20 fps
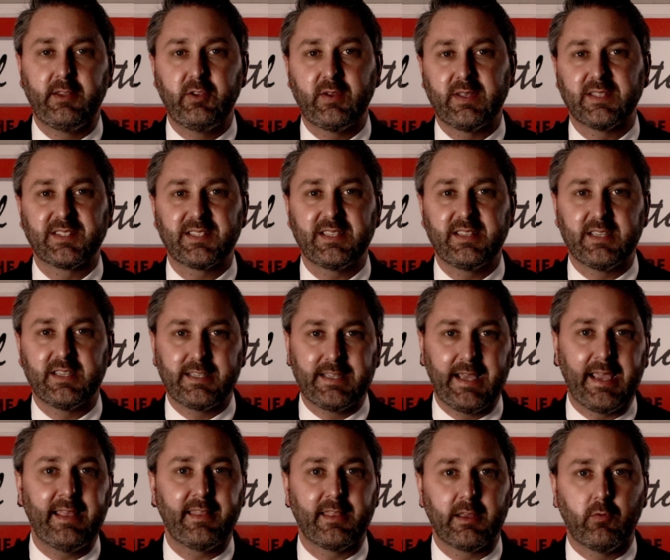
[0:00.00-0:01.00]
you can see the
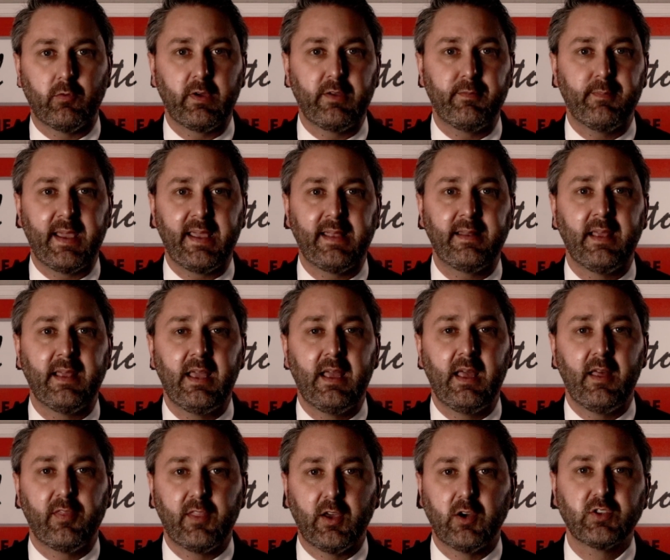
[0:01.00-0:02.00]
date that we made
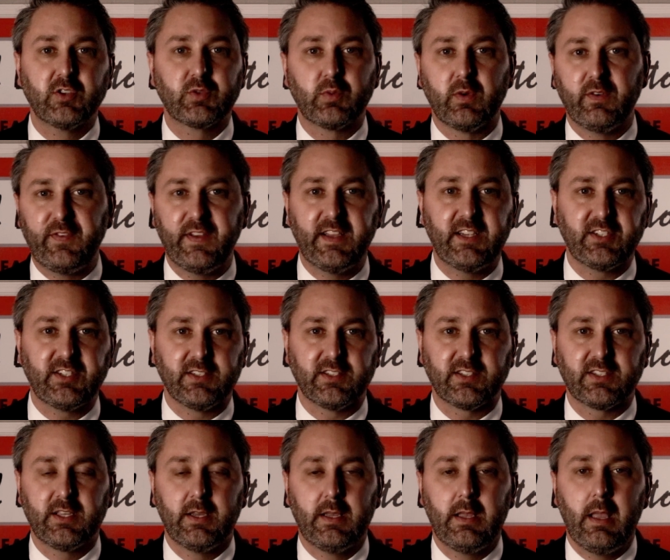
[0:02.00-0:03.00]
those
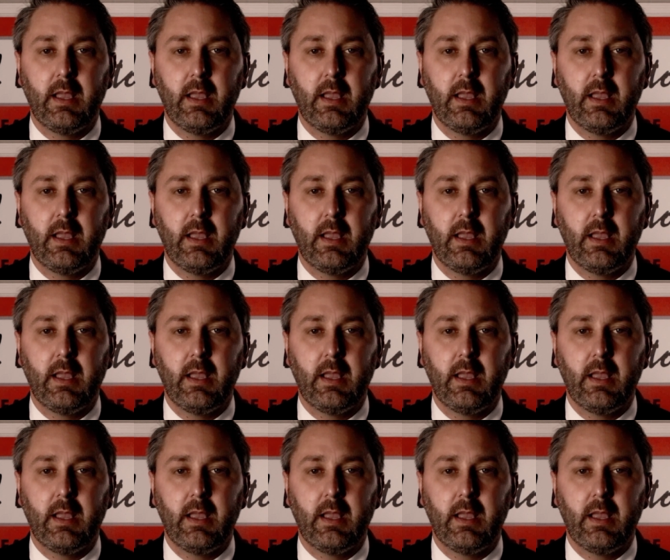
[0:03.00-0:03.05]
revisions.